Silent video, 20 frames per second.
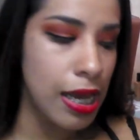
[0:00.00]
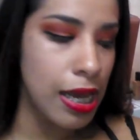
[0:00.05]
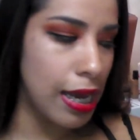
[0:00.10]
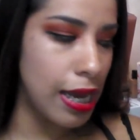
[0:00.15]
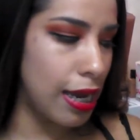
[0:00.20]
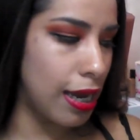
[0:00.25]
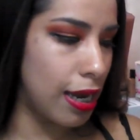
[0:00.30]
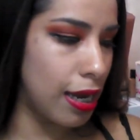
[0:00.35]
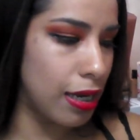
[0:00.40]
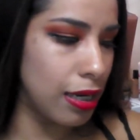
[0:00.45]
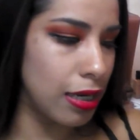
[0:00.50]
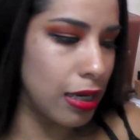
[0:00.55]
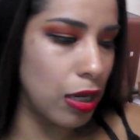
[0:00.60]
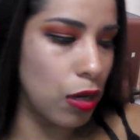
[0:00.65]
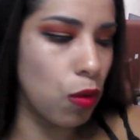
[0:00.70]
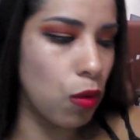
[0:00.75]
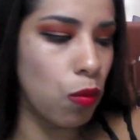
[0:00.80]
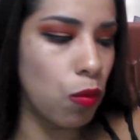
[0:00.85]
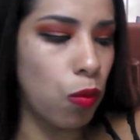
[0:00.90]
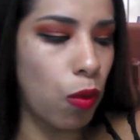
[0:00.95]
and the
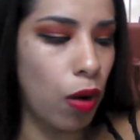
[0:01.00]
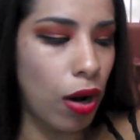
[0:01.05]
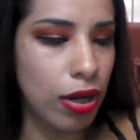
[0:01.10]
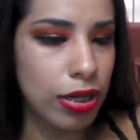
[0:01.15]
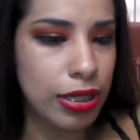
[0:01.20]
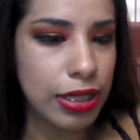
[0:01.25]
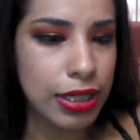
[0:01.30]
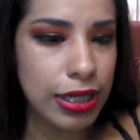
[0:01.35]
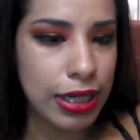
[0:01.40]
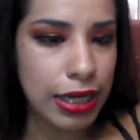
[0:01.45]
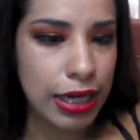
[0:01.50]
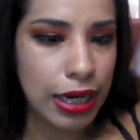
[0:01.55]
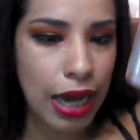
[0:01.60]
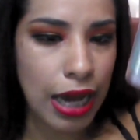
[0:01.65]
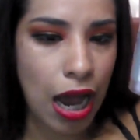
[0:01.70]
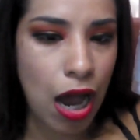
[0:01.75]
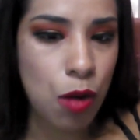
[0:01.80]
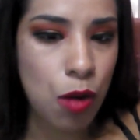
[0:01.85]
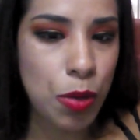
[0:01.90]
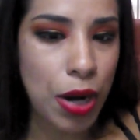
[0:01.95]
quality
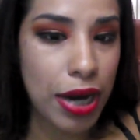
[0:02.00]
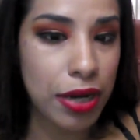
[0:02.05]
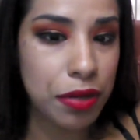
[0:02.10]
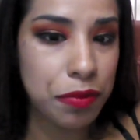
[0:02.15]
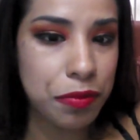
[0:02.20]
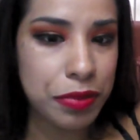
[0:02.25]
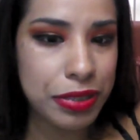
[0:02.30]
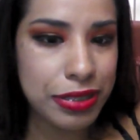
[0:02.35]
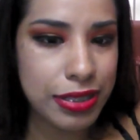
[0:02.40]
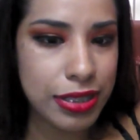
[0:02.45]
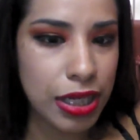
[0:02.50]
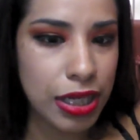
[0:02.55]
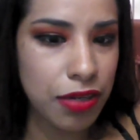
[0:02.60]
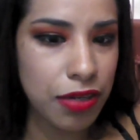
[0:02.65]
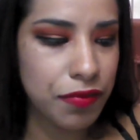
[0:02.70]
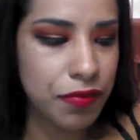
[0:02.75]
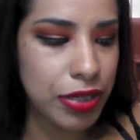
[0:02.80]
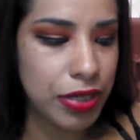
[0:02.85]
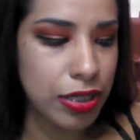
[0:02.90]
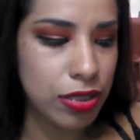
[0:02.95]
how I
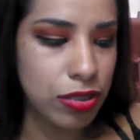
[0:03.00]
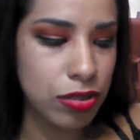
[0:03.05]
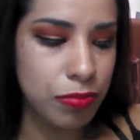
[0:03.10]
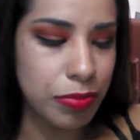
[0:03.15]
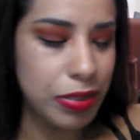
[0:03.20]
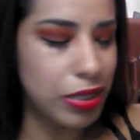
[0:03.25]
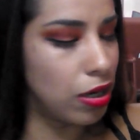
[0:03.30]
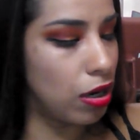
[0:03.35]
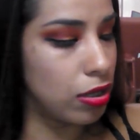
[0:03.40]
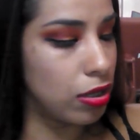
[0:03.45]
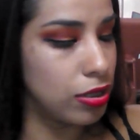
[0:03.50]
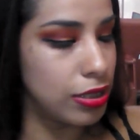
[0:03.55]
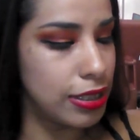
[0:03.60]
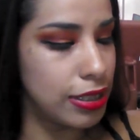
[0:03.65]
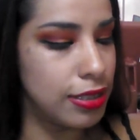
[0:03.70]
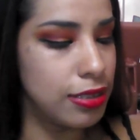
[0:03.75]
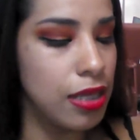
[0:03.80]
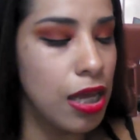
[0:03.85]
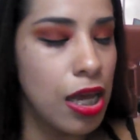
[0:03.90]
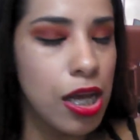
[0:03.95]
received it, to be
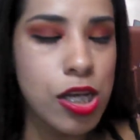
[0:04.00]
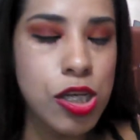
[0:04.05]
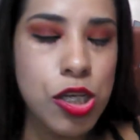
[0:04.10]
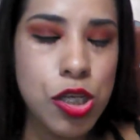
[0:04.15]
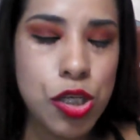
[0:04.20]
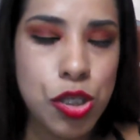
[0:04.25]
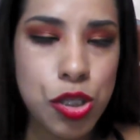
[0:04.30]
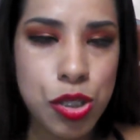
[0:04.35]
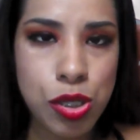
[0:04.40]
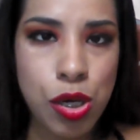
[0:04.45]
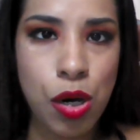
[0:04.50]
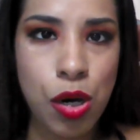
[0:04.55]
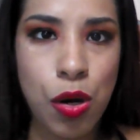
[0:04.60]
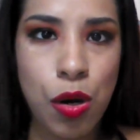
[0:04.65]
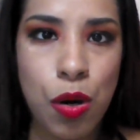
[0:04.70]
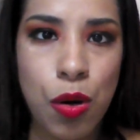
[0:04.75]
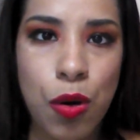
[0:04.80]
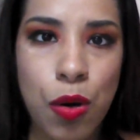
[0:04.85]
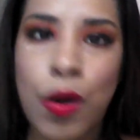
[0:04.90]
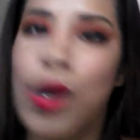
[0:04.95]
honest.
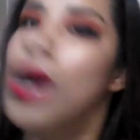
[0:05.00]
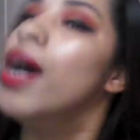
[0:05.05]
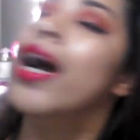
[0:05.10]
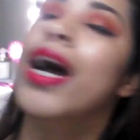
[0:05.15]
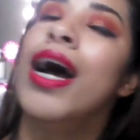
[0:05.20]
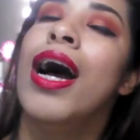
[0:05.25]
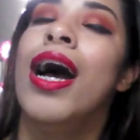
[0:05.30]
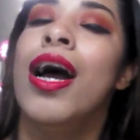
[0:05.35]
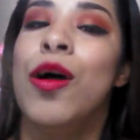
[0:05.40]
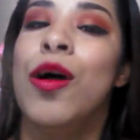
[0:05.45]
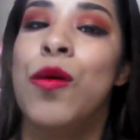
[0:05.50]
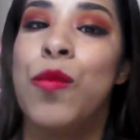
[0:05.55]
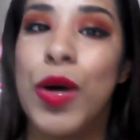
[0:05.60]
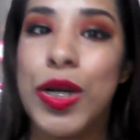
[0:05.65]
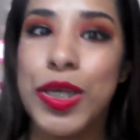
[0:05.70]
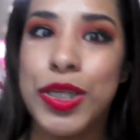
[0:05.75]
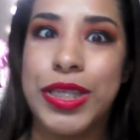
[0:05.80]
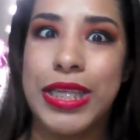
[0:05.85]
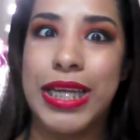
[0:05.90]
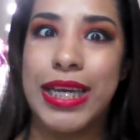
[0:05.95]
So what do
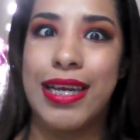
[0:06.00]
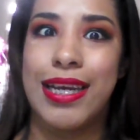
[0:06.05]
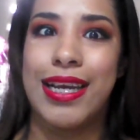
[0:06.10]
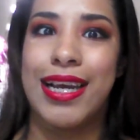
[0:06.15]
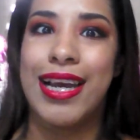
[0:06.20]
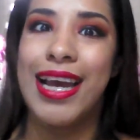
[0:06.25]
you think